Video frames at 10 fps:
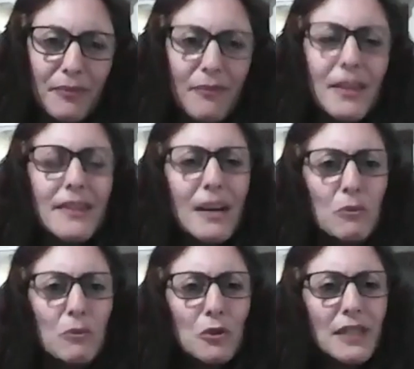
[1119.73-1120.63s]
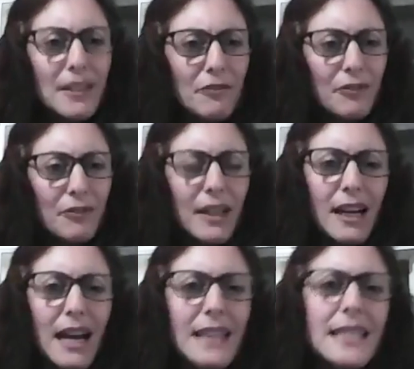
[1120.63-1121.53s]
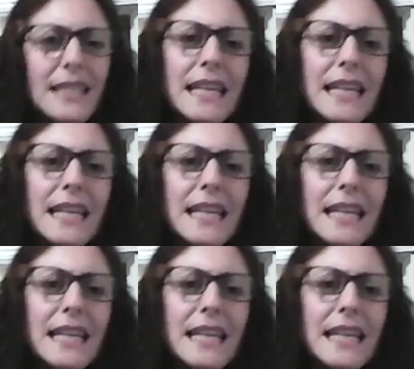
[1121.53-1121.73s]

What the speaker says: then that will live and